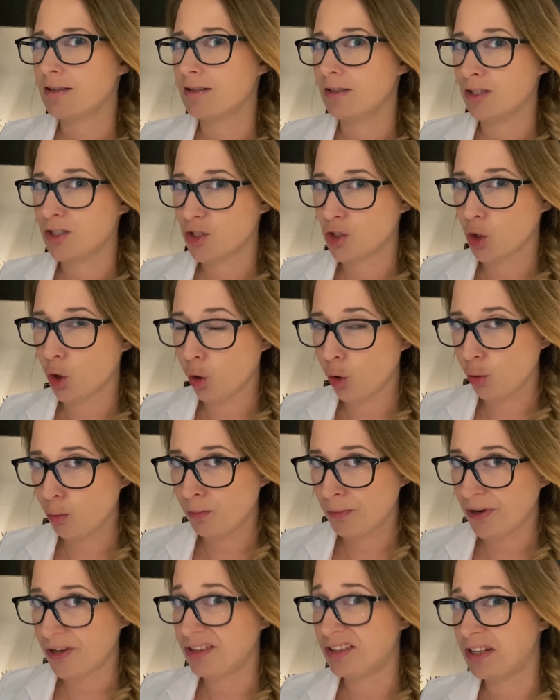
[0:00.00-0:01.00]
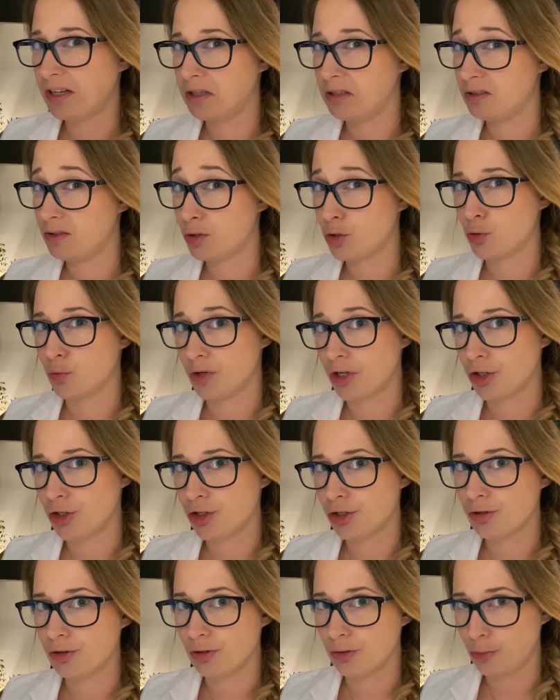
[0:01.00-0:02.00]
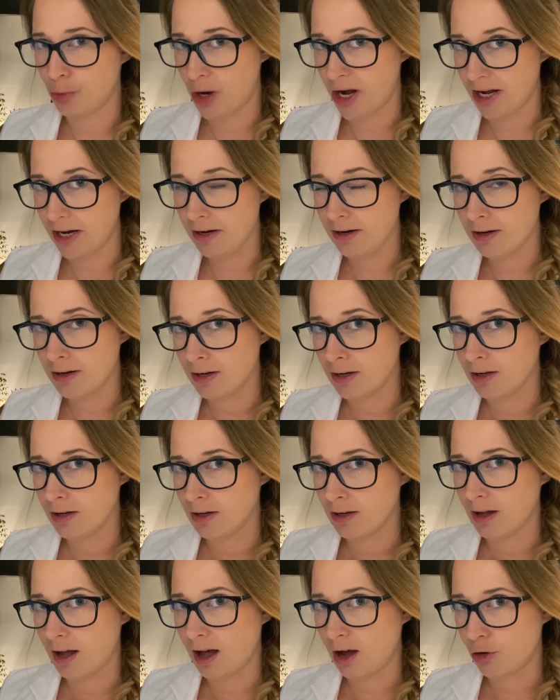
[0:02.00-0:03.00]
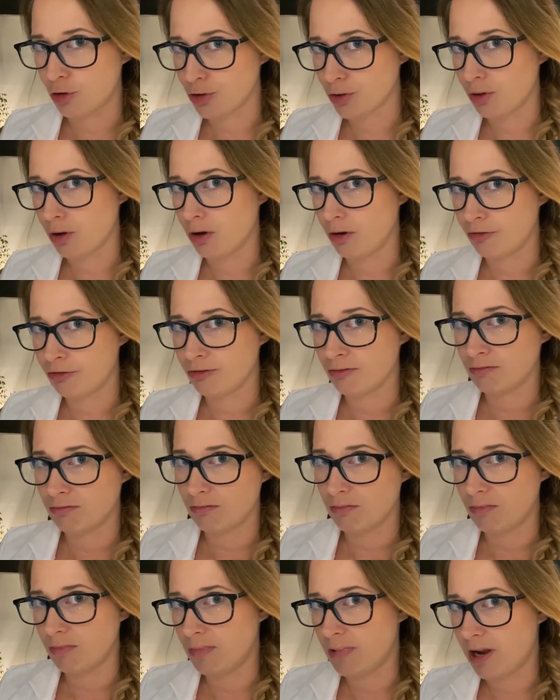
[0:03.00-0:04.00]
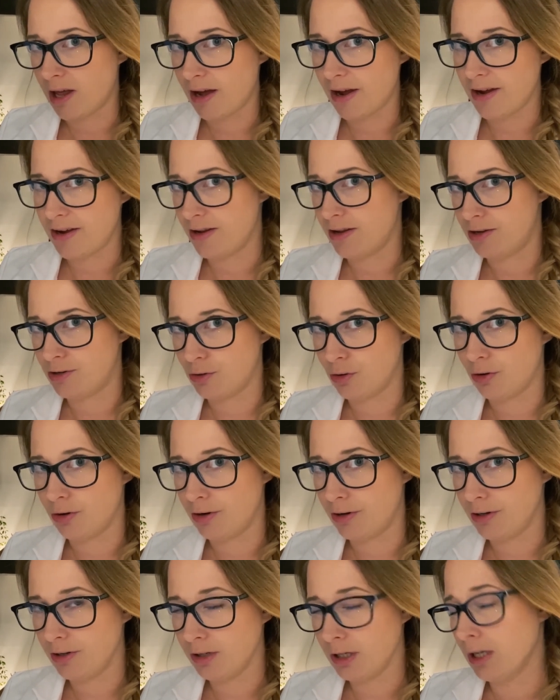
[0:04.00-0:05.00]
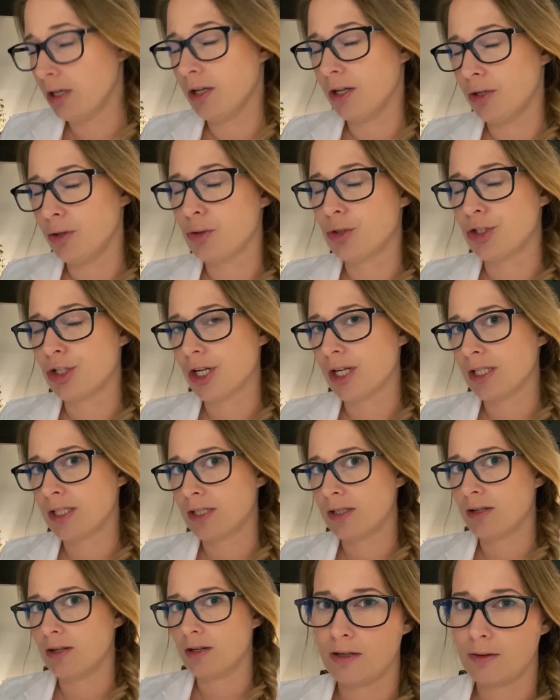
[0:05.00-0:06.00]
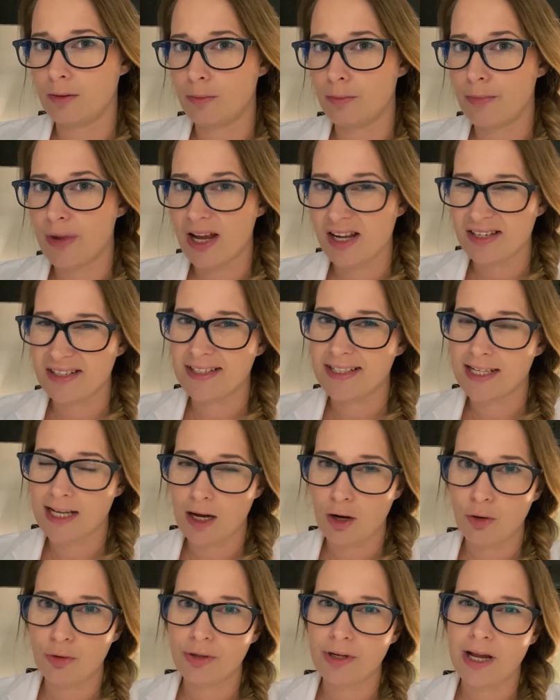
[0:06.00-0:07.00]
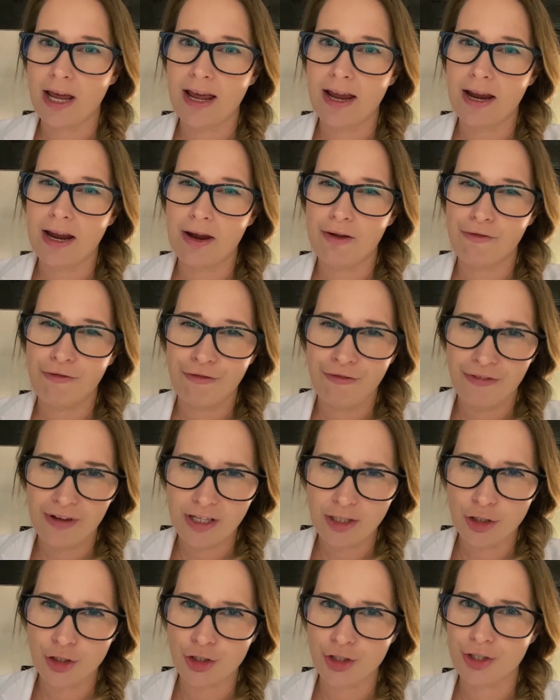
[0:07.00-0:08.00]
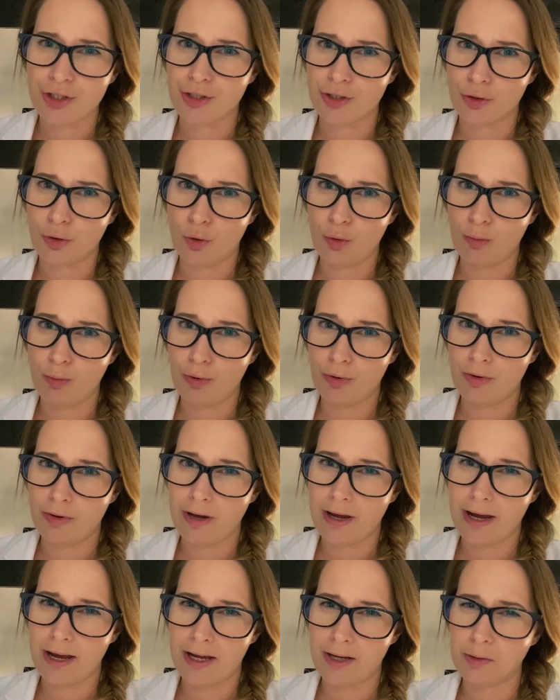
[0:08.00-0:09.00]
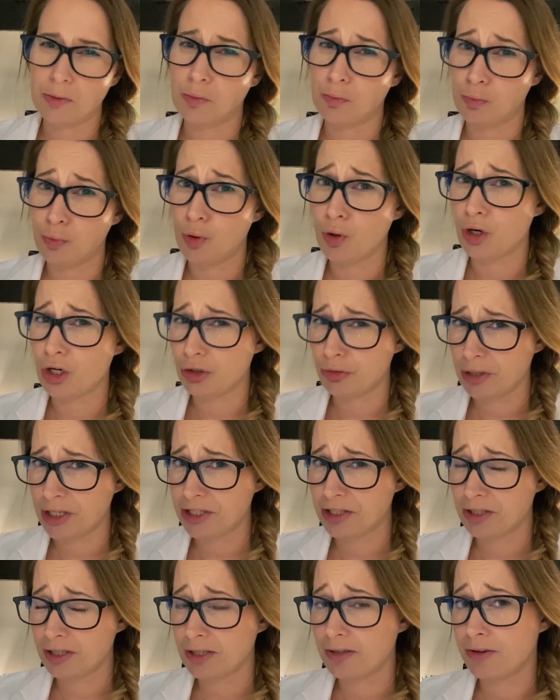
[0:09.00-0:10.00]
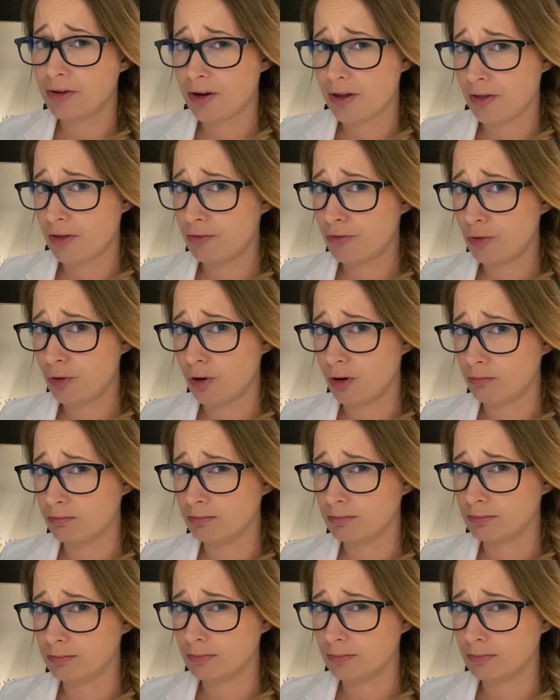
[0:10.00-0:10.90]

soap in a traditional way out of lye and oil. You just melt down a finished soap and pour it in another form.